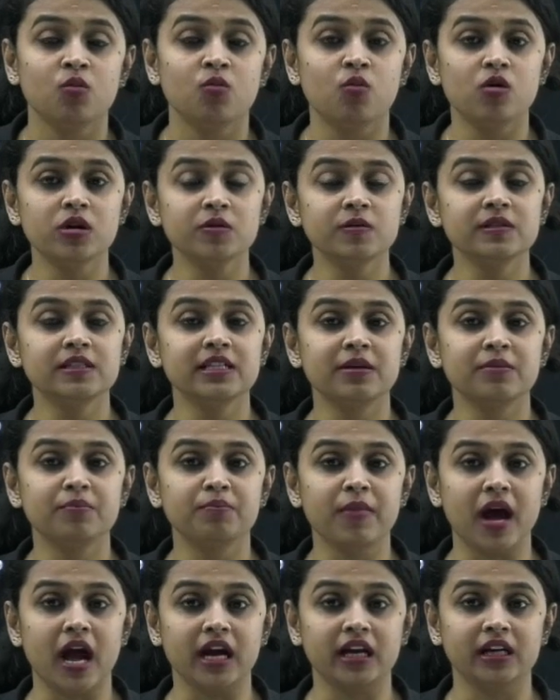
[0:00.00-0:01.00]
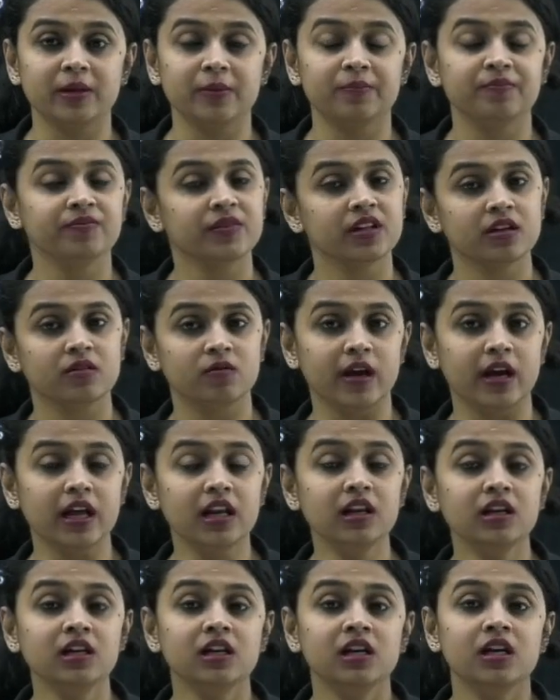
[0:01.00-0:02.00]
What was the impact?
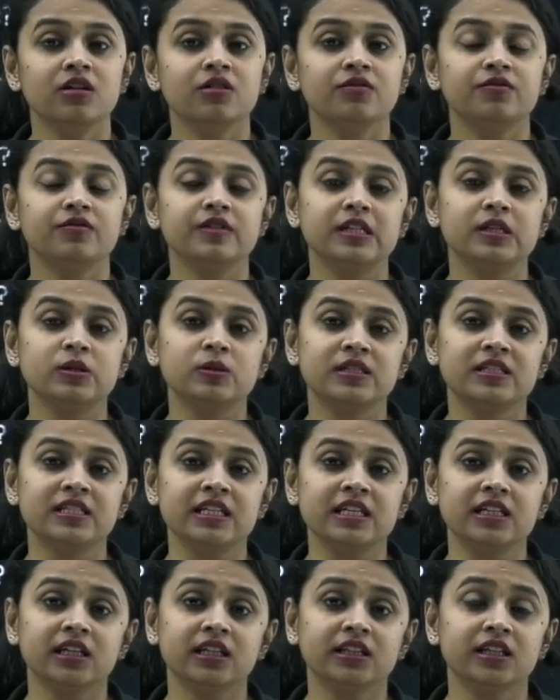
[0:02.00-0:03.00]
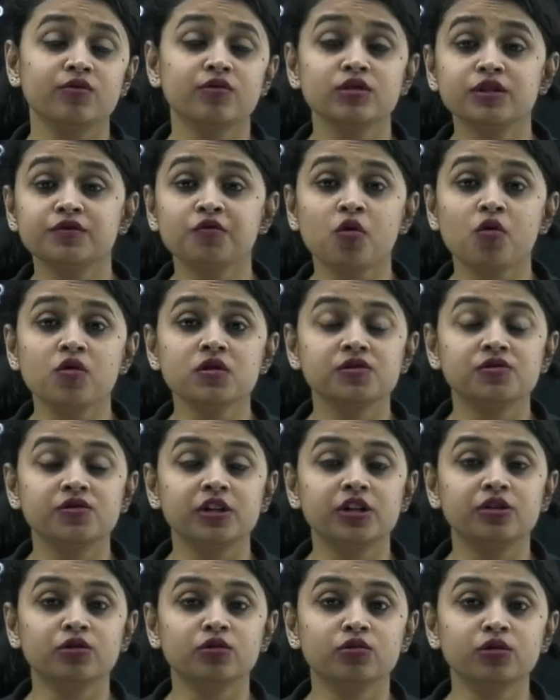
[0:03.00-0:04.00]
Well, we could see that there was forced
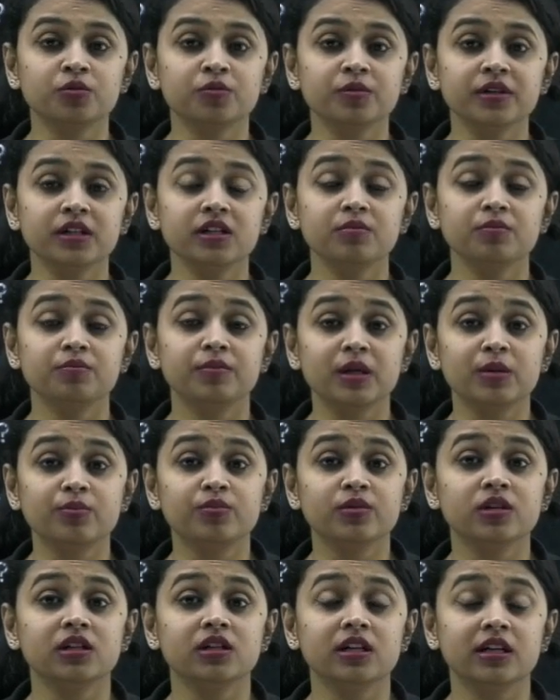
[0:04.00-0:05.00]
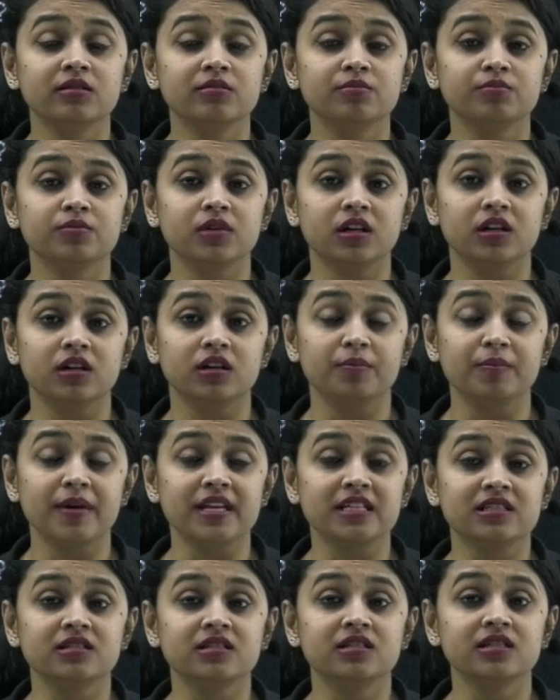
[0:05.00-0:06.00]
recruitment. People and
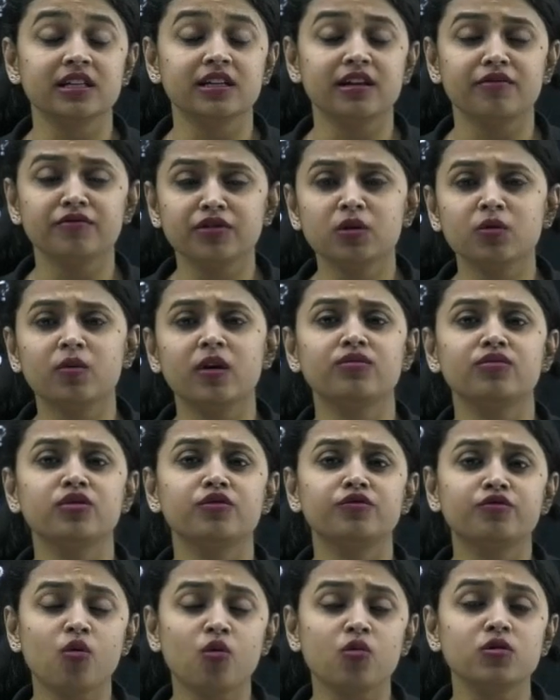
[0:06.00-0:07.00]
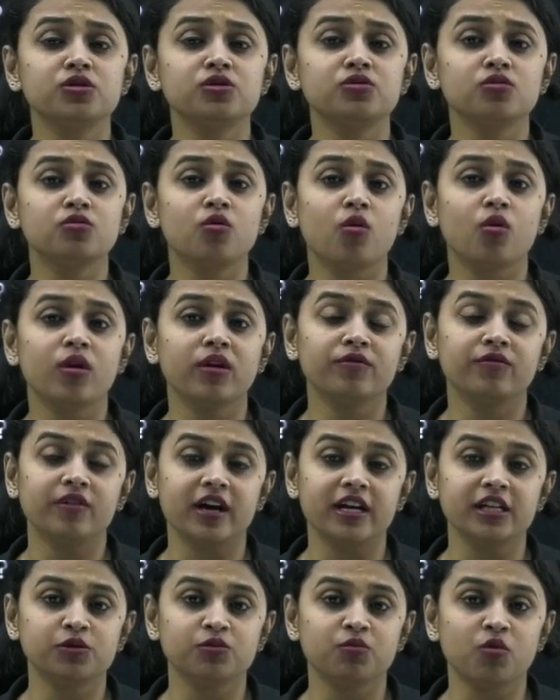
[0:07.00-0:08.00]
peasants and everyone were forced to go and
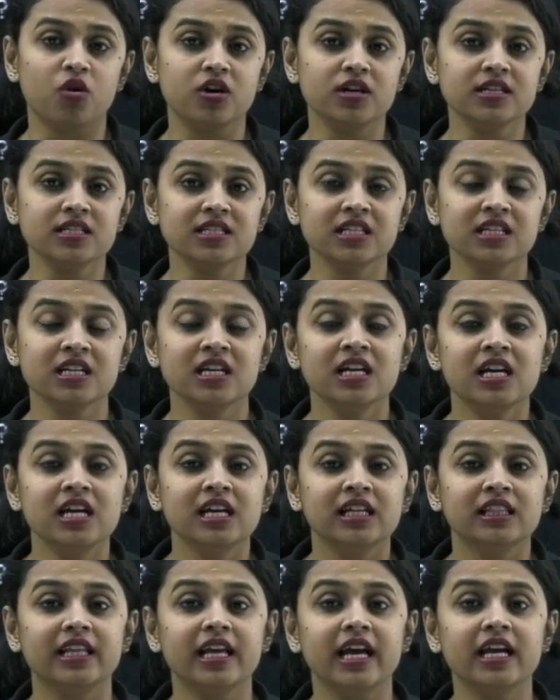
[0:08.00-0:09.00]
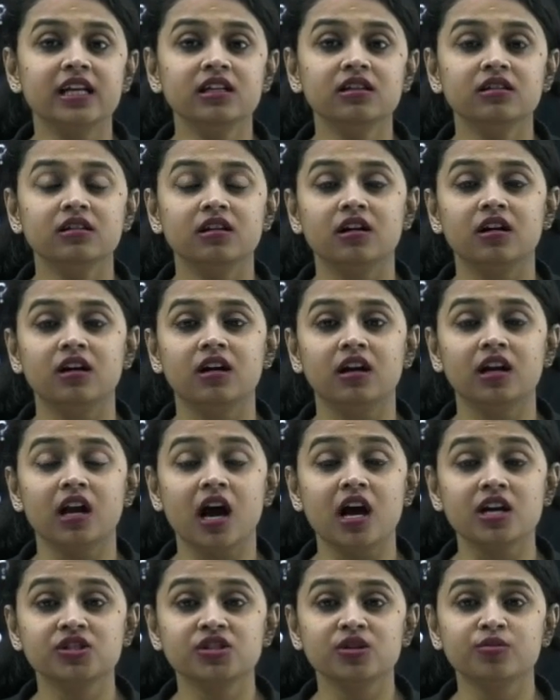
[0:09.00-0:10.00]
fight wars. Then a
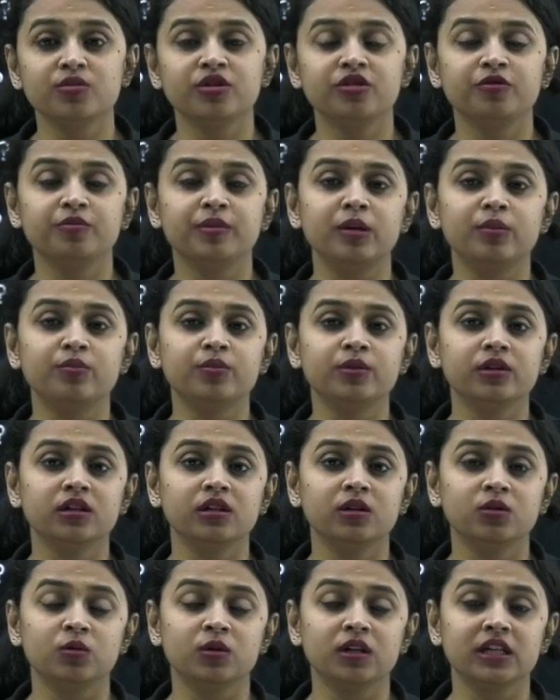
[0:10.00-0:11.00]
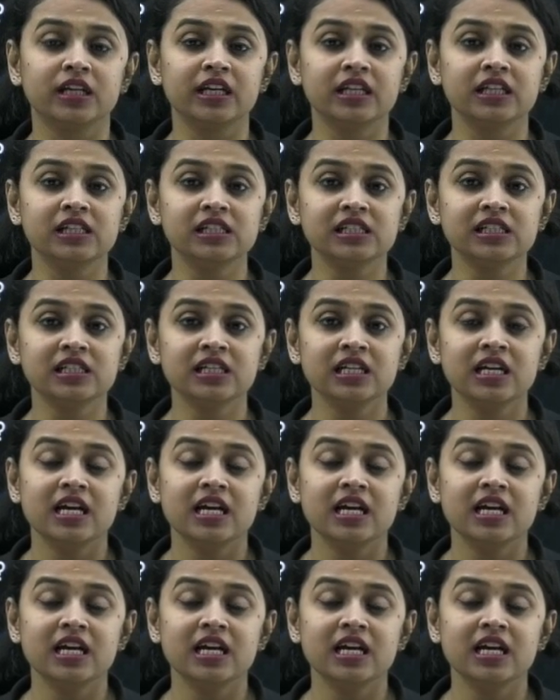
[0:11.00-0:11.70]
large number of people were killed.